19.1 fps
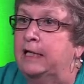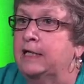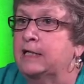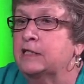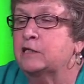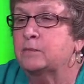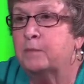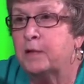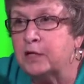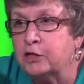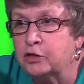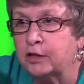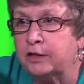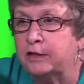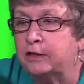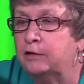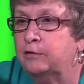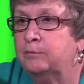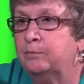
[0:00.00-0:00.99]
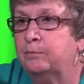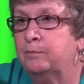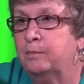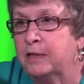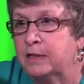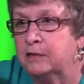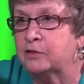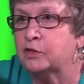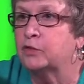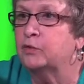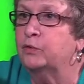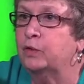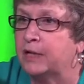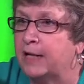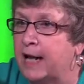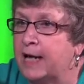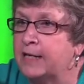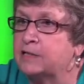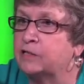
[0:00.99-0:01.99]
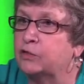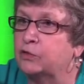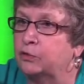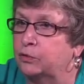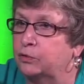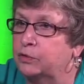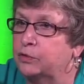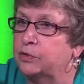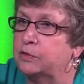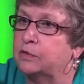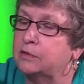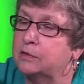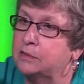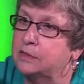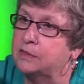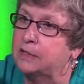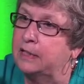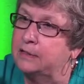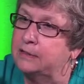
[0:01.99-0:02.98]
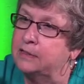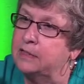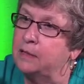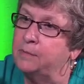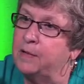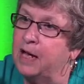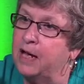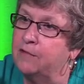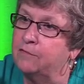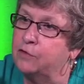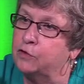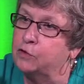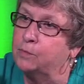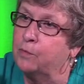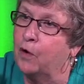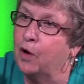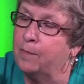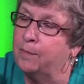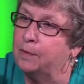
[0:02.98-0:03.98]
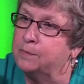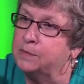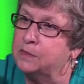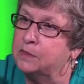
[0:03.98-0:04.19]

especially middle school and high schoolers seem to have those problems.